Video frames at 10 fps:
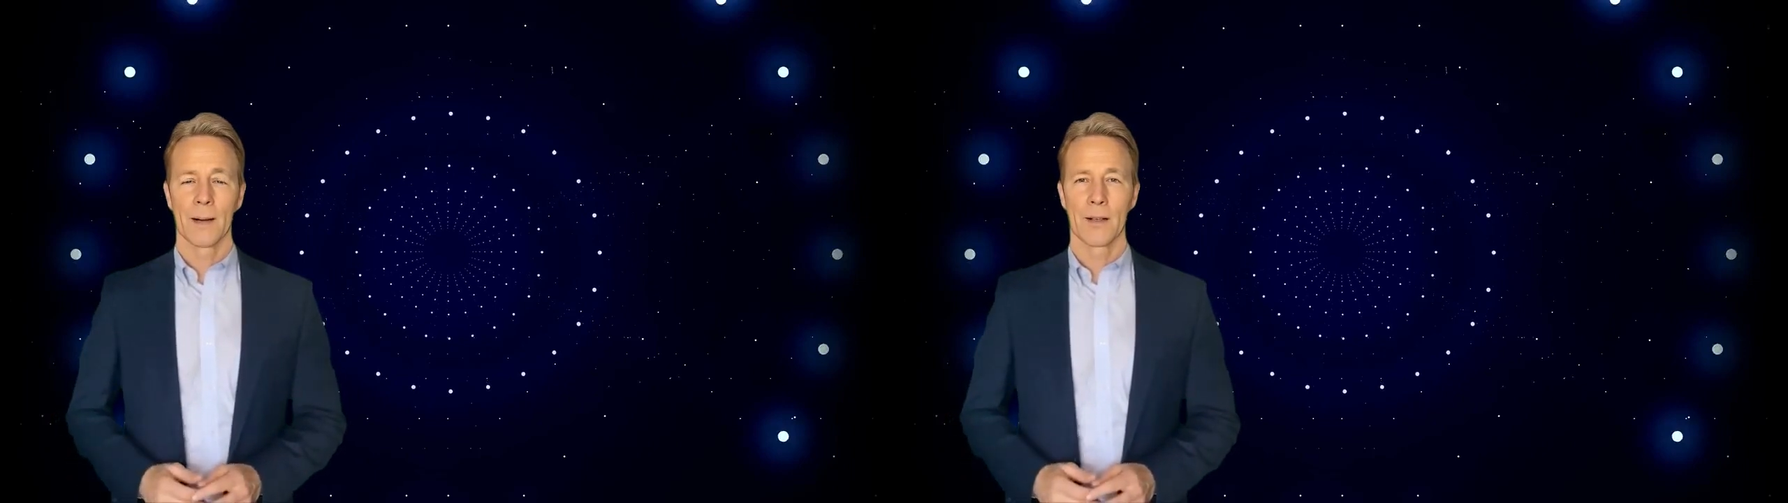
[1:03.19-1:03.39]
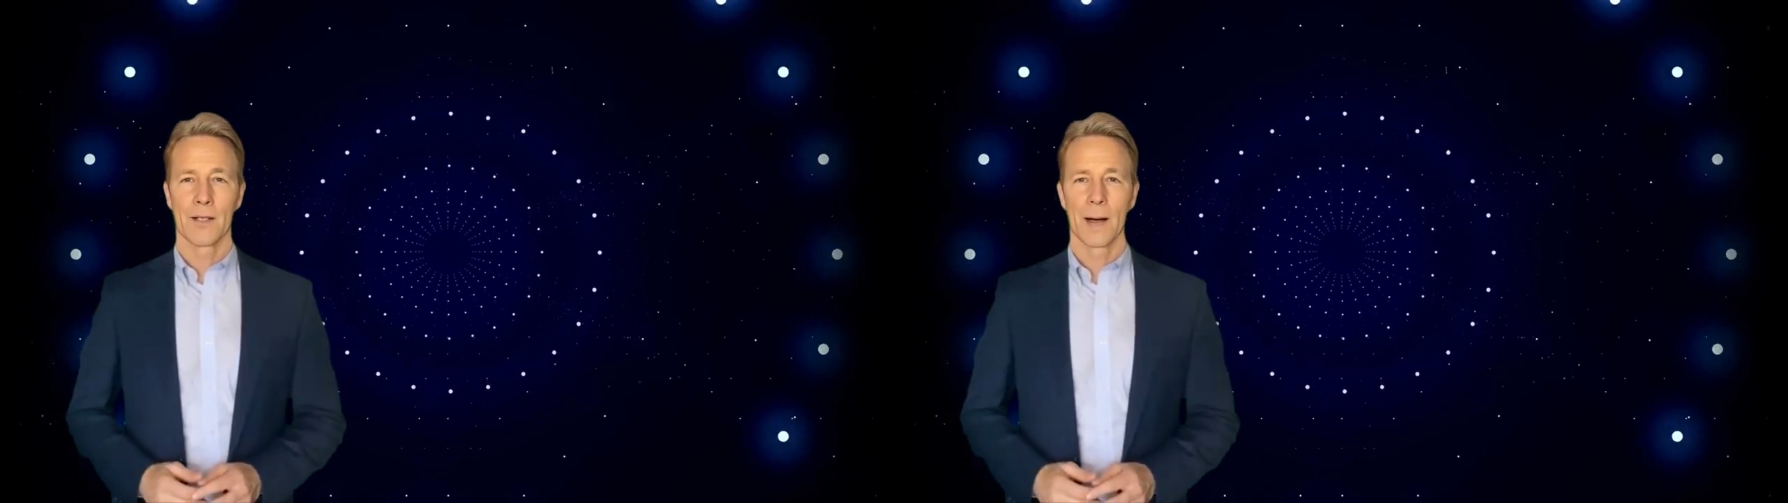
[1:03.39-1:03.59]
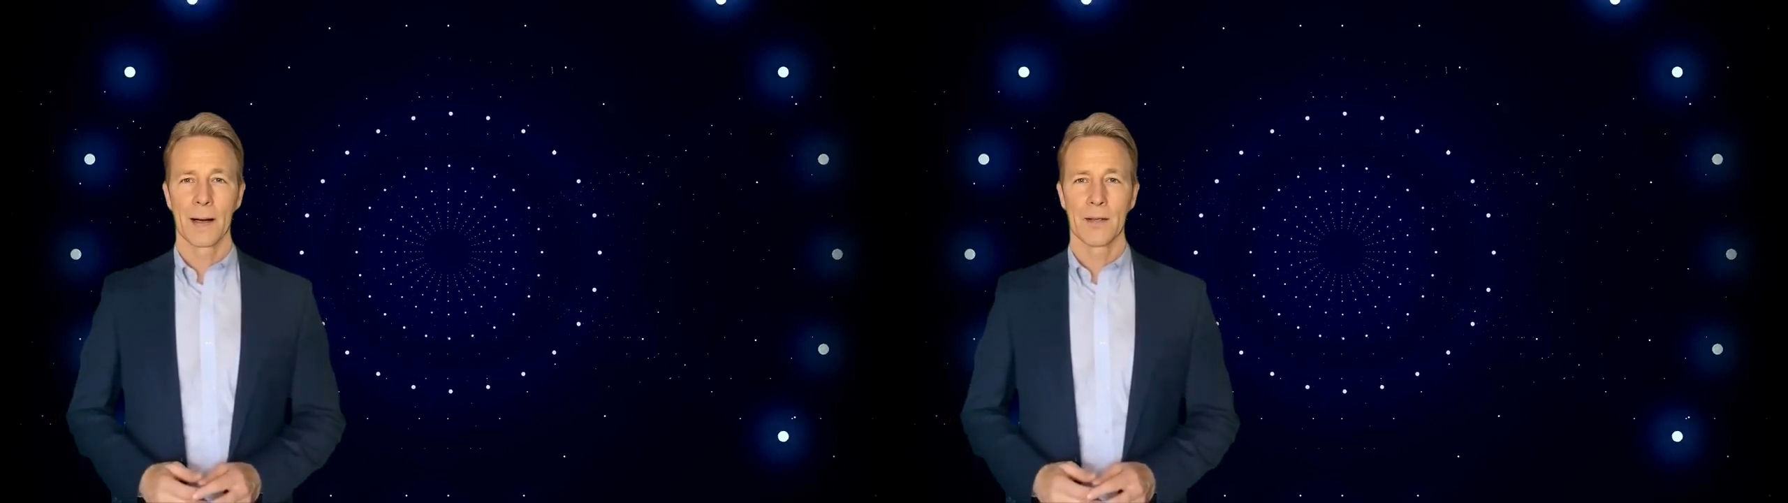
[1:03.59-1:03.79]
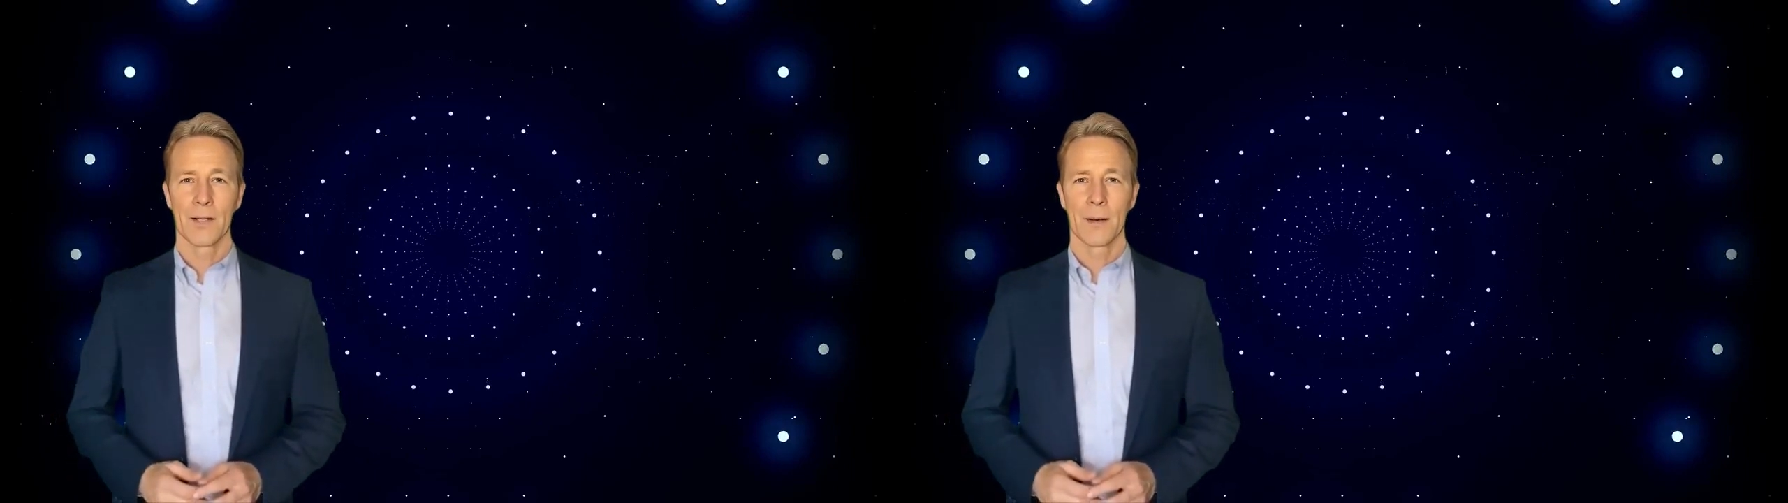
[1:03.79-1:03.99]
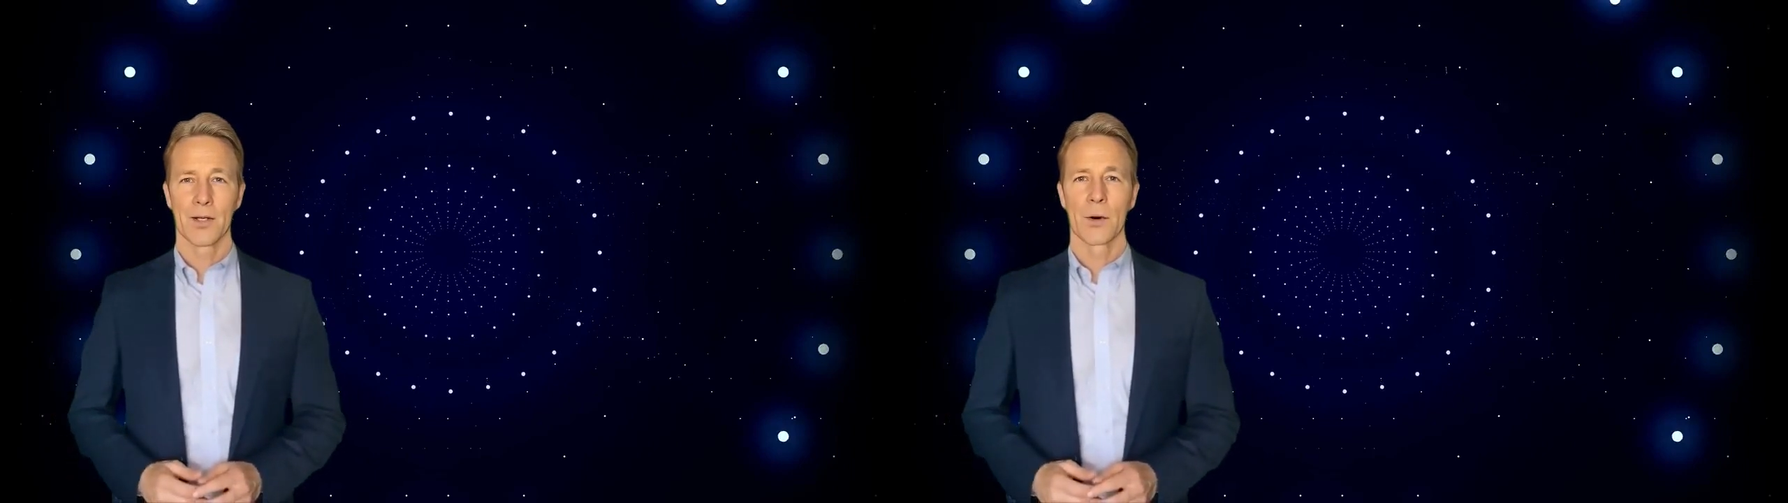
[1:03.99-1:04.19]
this
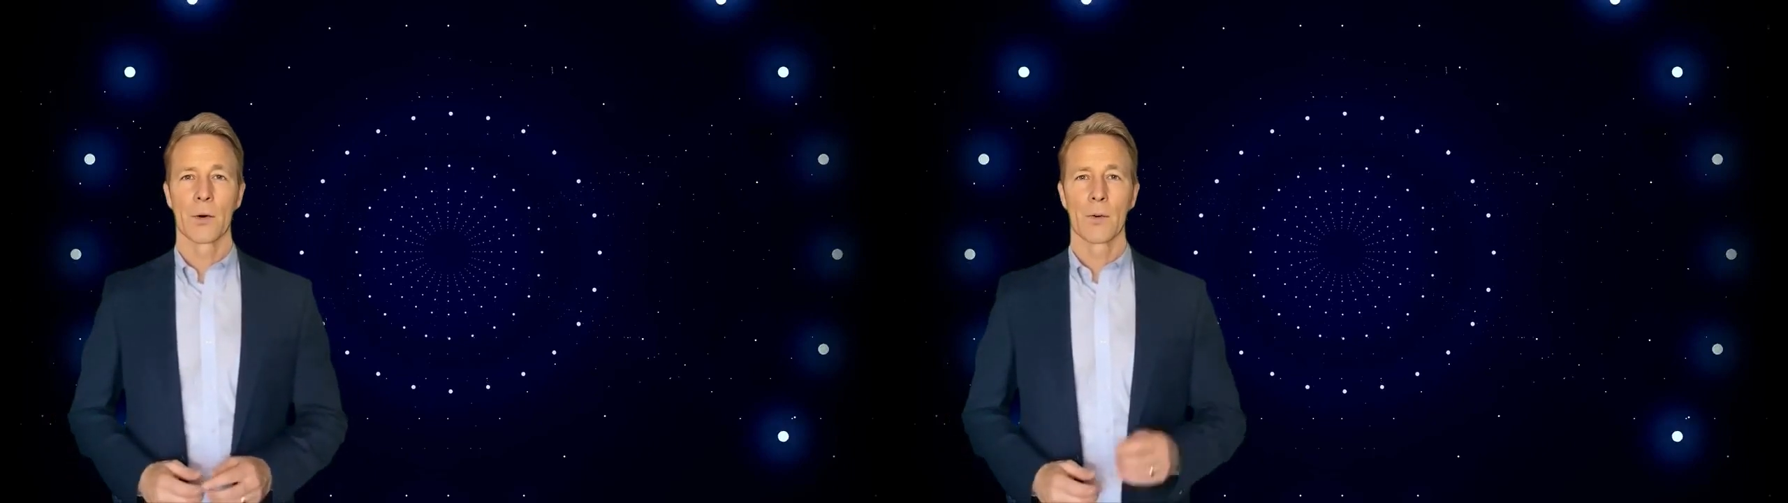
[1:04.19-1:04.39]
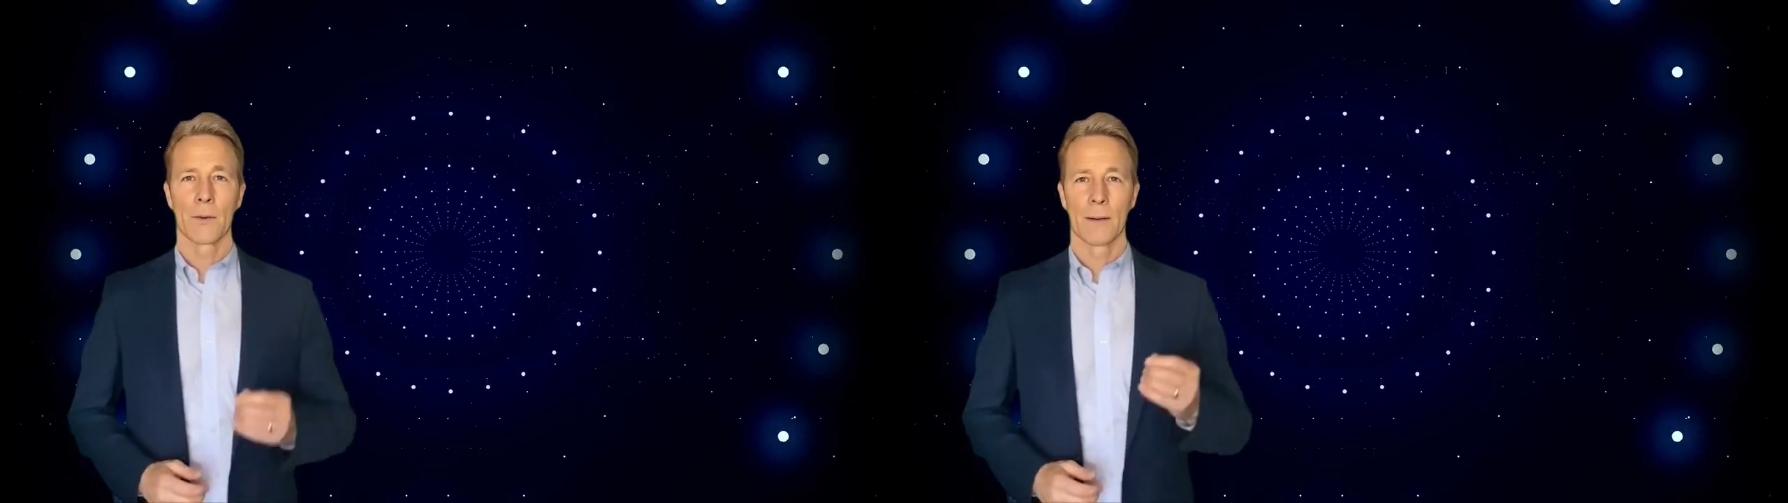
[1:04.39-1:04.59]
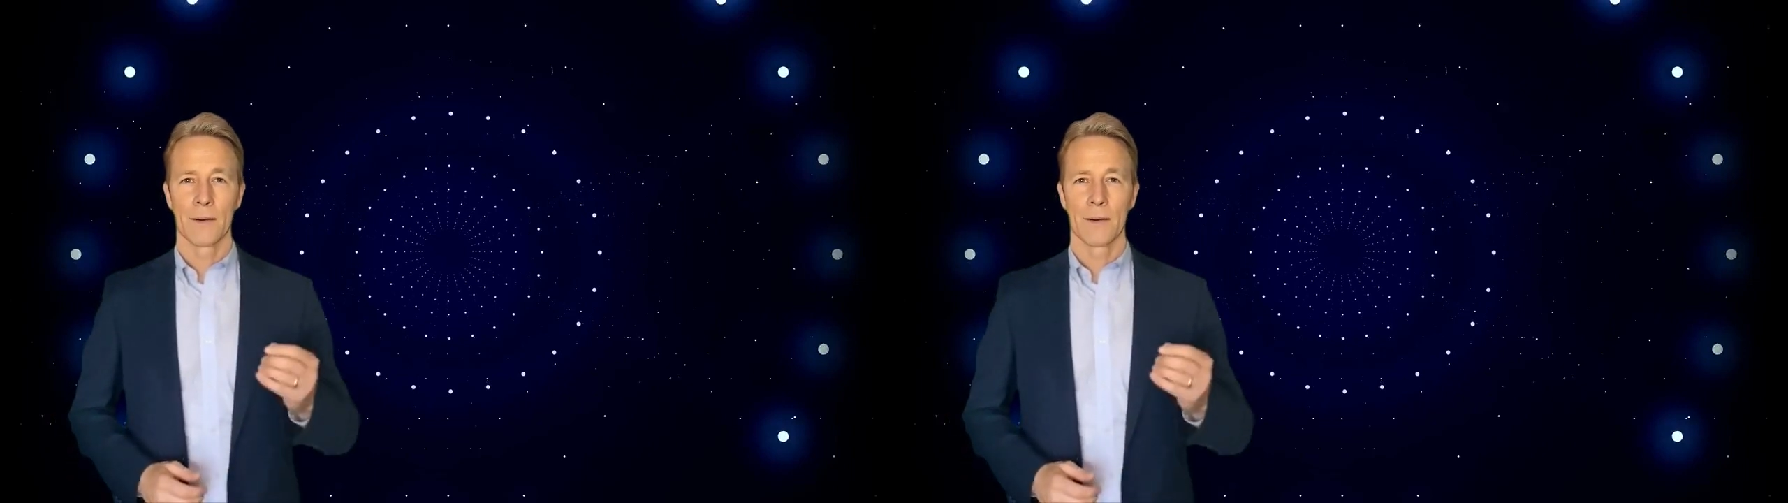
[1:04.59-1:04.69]
case, too,